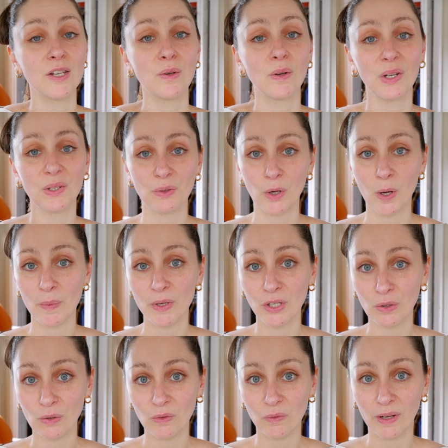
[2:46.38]
you guys know I'm a
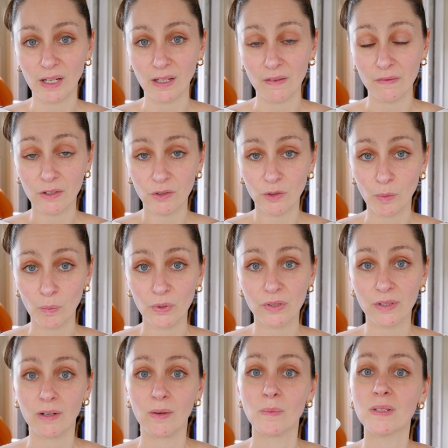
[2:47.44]
huge fan of the Super
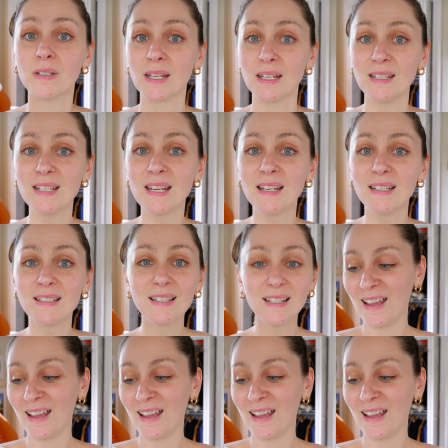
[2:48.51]
Serum Skin Tint,